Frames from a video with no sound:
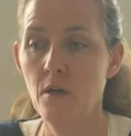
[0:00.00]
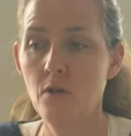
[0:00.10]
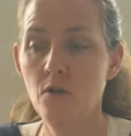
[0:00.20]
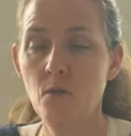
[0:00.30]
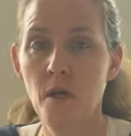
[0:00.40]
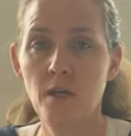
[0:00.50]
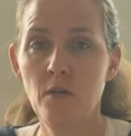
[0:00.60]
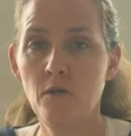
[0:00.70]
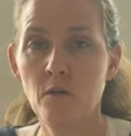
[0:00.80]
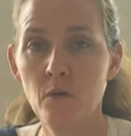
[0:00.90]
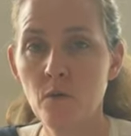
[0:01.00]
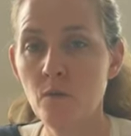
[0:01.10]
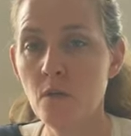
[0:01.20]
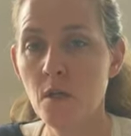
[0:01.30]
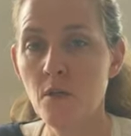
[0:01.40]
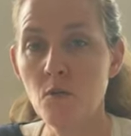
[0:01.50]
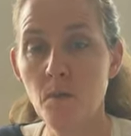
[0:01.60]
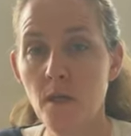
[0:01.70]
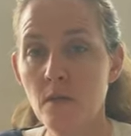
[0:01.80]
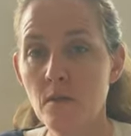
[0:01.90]
Do any of those touch
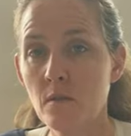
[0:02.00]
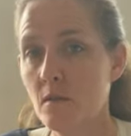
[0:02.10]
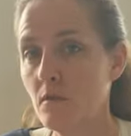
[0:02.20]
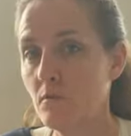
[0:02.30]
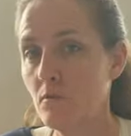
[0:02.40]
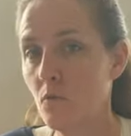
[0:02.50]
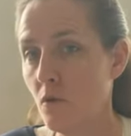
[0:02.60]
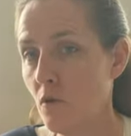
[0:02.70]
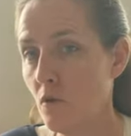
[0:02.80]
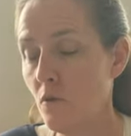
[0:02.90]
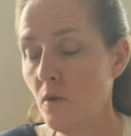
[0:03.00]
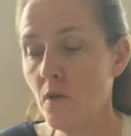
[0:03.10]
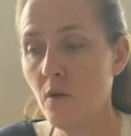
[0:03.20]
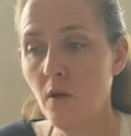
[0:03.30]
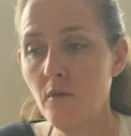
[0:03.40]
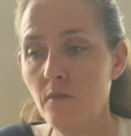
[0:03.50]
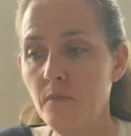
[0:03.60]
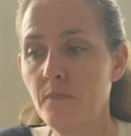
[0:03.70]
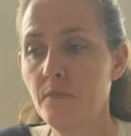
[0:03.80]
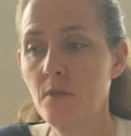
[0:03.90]
base with you at all?
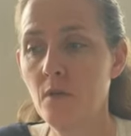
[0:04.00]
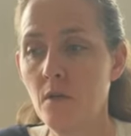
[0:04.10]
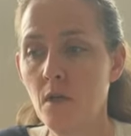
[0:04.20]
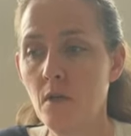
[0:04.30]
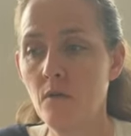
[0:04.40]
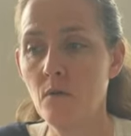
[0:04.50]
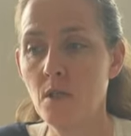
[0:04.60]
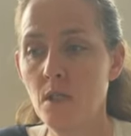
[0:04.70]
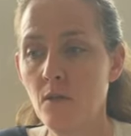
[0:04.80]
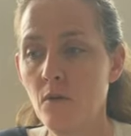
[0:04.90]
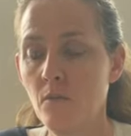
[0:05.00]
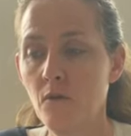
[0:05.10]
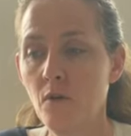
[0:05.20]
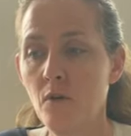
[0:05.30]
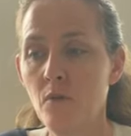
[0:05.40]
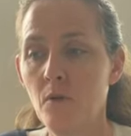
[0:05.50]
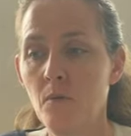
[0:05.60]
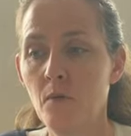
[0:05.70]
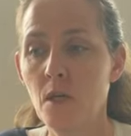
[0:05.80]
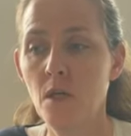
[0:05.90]
Do any of those hit home for you?
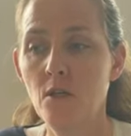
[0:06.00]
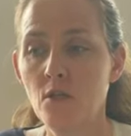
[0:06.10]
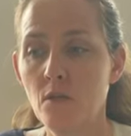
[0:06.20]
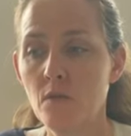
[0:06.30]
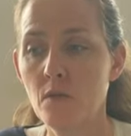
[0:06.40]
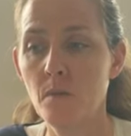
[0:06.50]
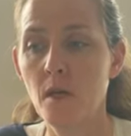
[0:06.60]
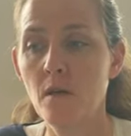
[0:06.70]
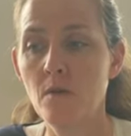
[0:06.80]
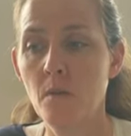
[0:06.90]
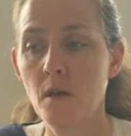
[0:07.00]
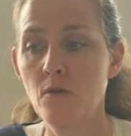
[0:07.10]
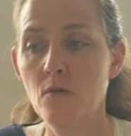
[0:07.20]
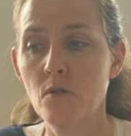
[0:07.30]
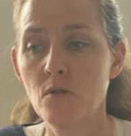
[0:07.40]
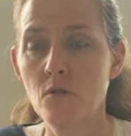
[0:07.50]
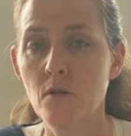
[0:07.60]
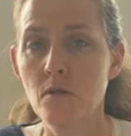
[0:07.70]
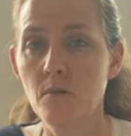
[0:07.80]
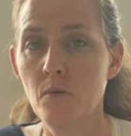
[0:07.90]
Communication, respect, boundaries,
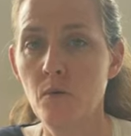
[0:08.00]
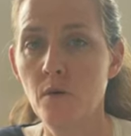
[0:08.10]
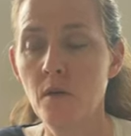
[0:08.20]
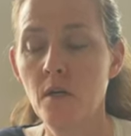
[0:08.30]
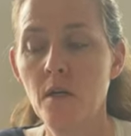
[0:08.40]
trust, support.